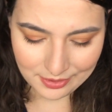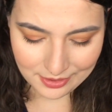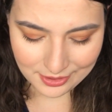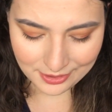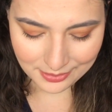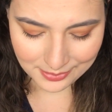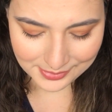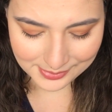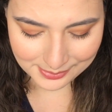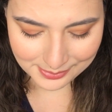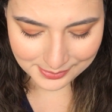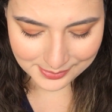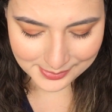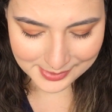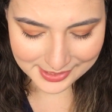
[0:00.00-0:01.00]

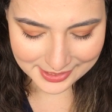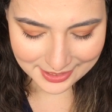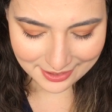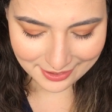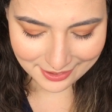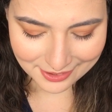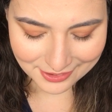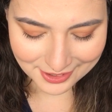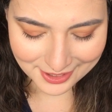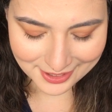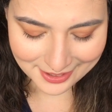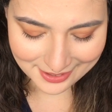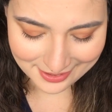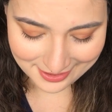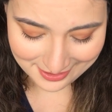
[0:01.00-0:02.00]

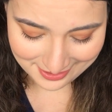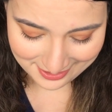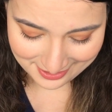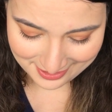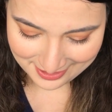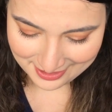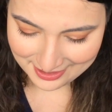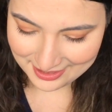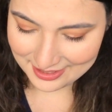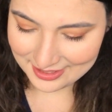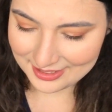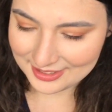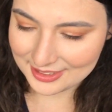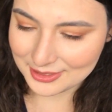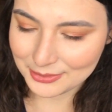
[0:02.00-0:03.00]
mascara.
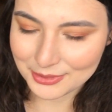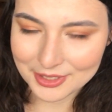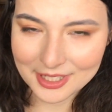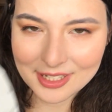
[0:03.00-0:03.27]
This is what